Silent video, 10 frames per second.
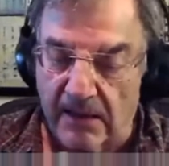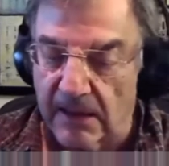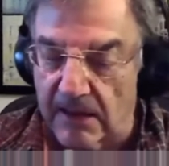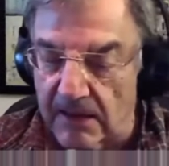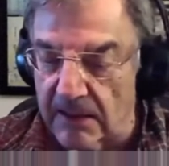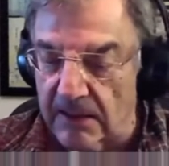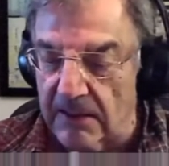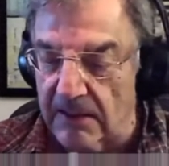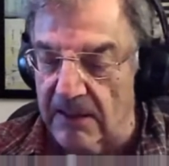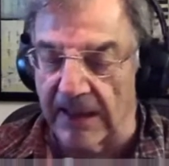
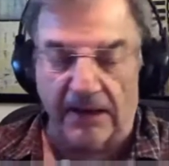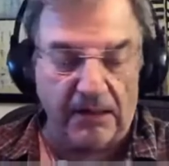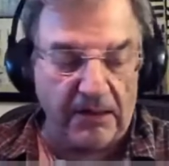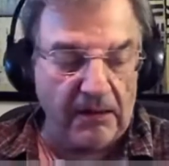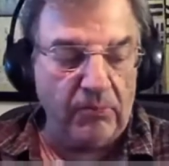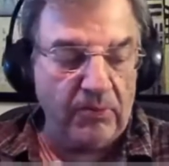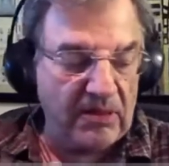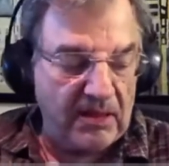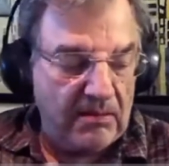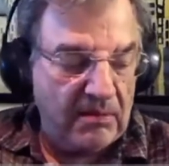Nazis with
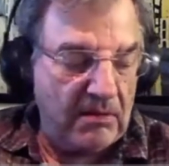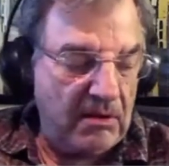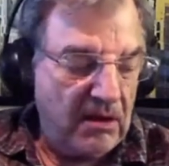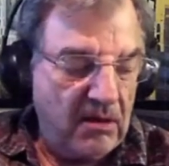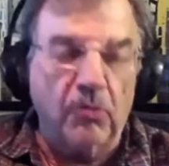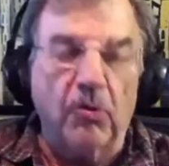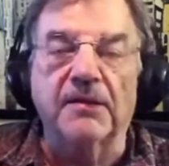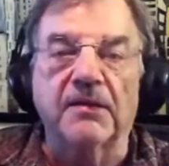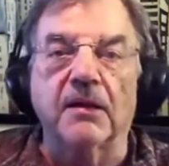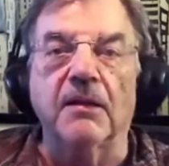the
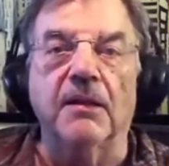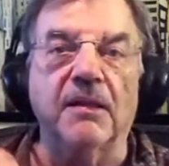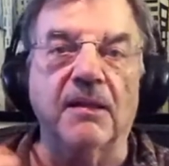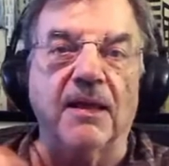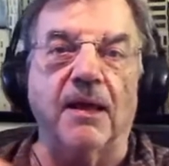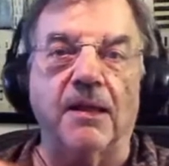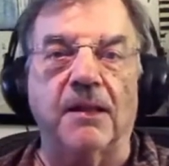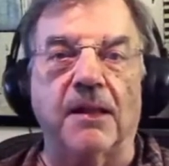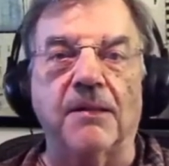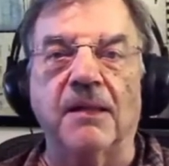swastikas and the
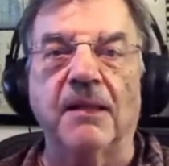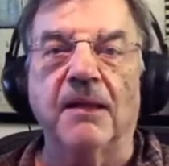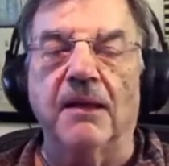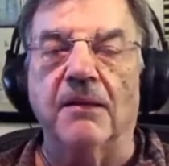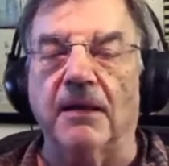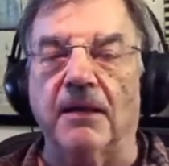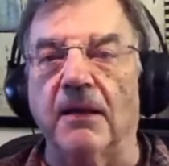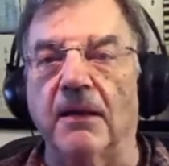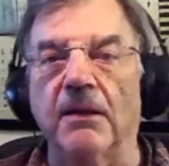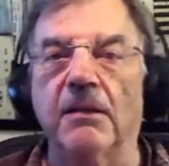SS
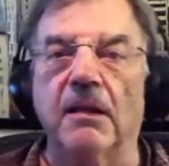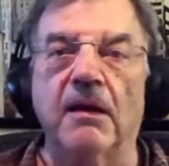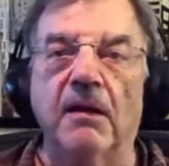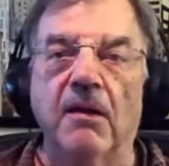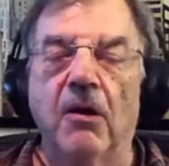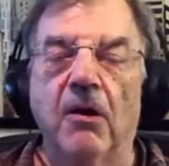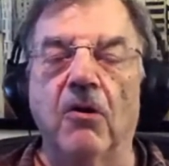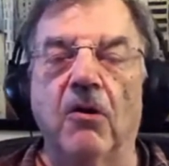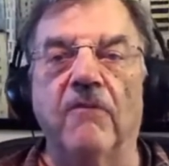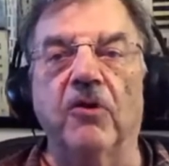insignias all
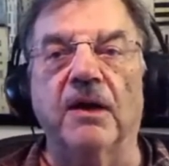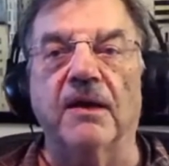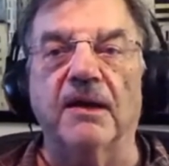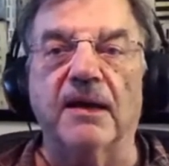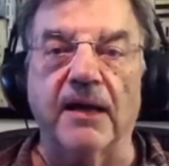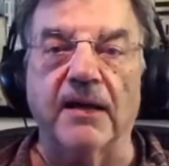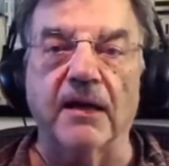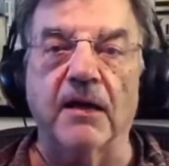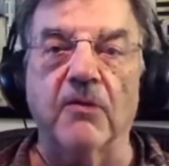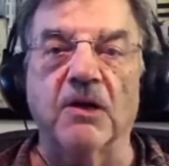over again,
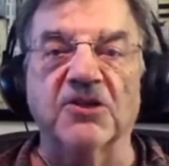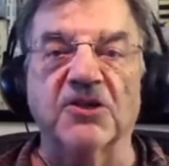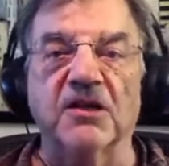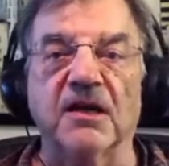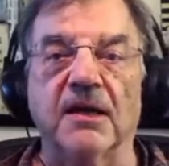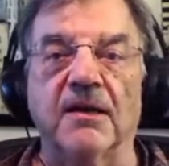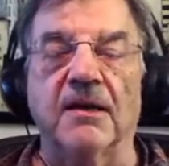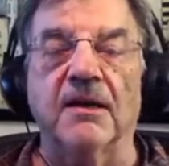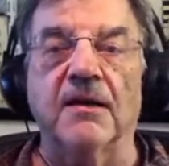attacking Russia. And